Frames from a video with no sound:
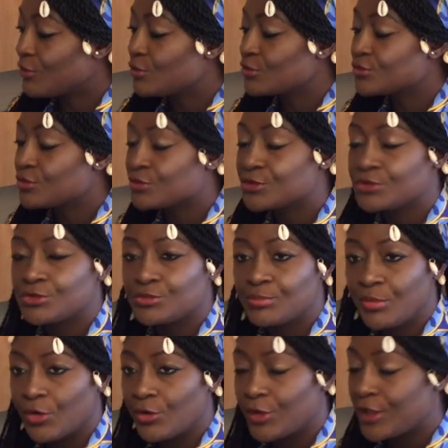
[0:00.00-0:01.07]
for your sauce to
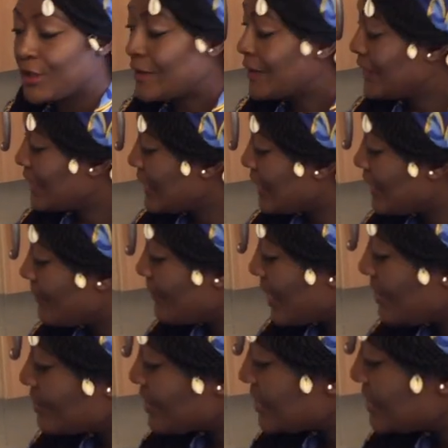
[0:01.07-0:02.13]
boil. I'm
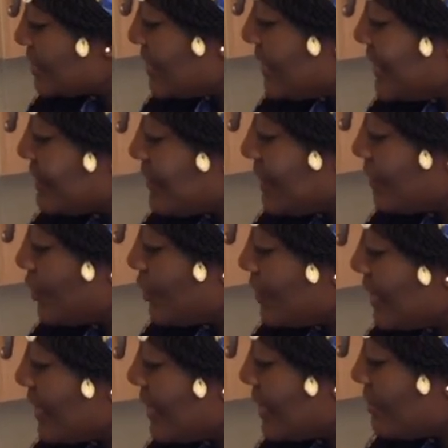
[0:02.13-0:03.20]

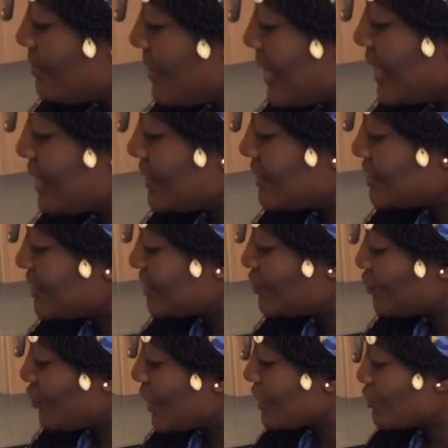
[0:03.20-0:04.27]
gonna let mine
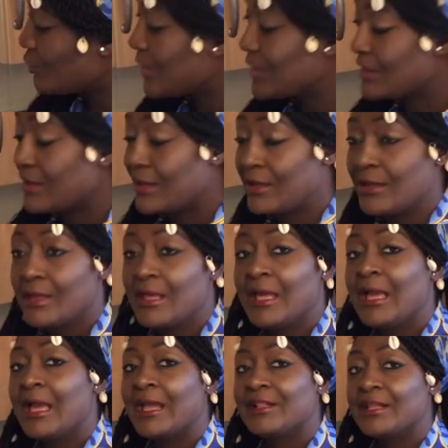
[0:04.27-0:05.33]
just fry quickly,
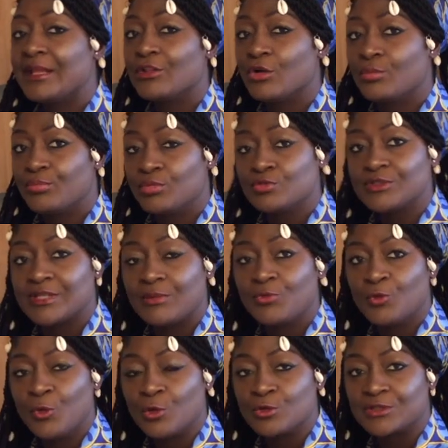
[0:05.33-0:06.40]
and then I'll put some
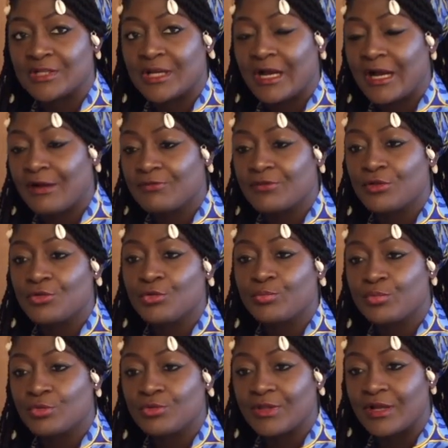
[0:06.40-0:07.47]
water. After you
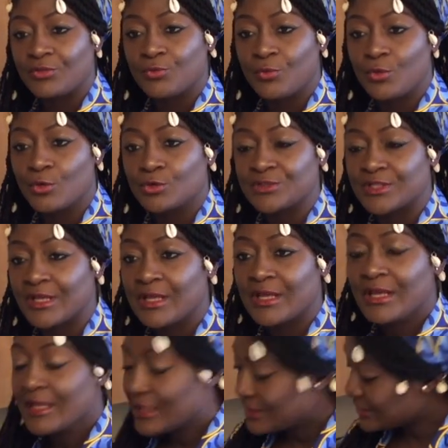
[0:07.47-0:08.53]
put that water,
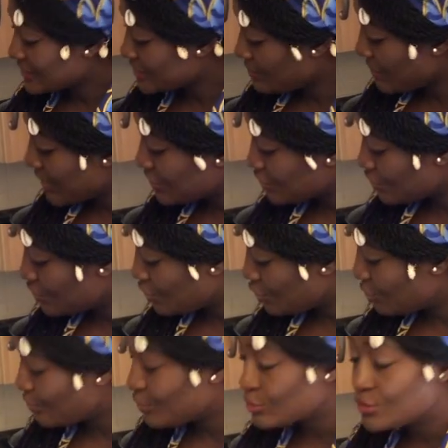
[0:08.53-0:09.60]
just make sure
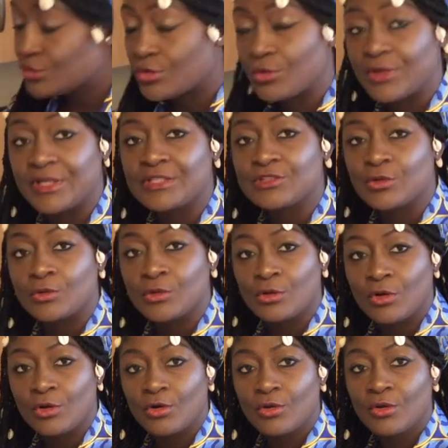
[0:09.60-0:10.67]
you put your heat on
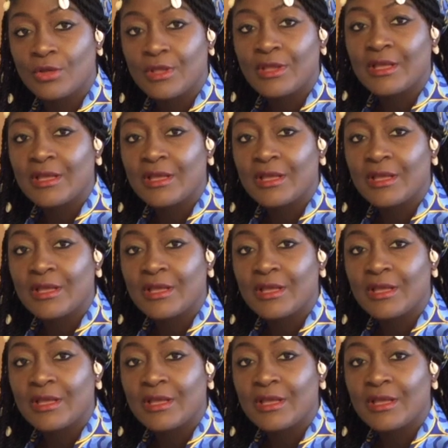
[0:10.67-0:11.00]
low,